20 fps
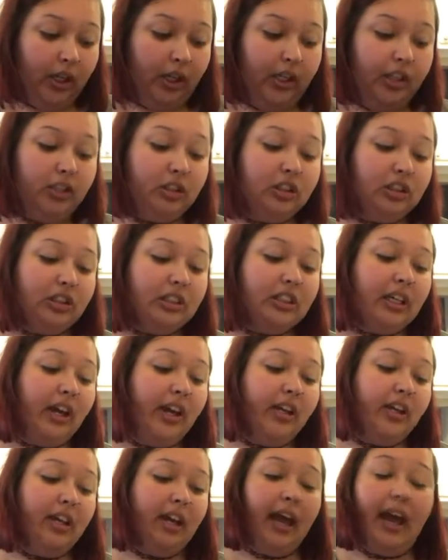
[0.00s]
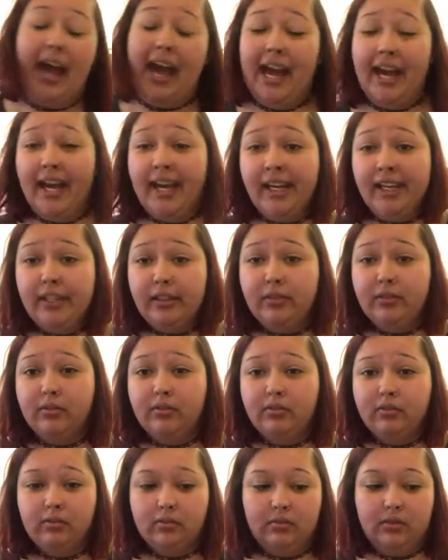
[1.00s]
And just kind of add,
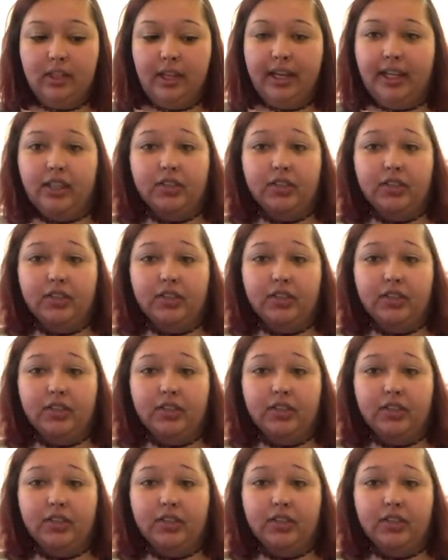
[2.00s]
like,